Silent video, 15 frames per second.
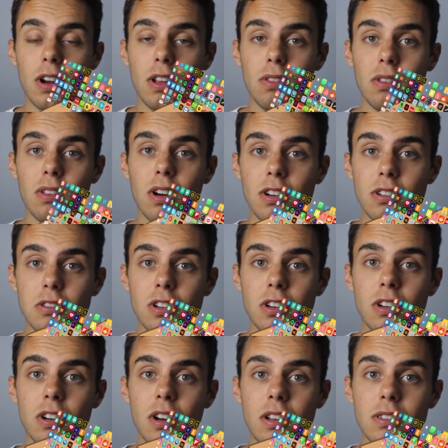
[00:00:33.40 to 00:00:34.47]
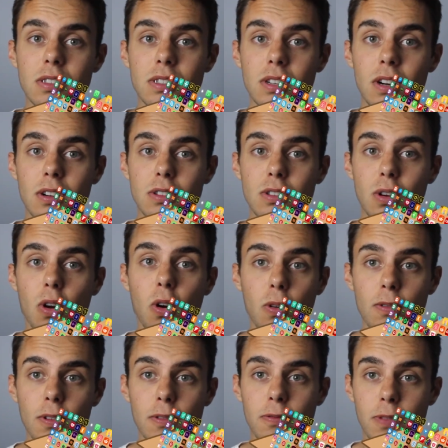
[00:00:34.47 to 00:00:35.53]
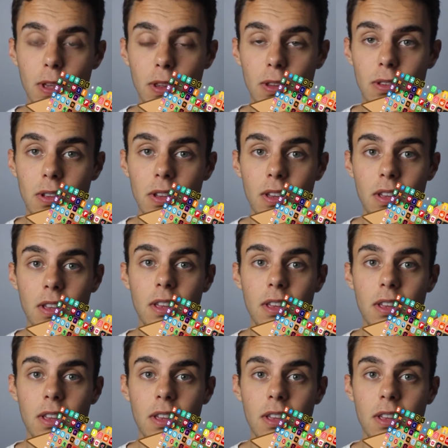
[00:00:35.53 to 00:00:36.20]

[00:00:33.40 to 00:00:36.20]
and larger and started to overfill.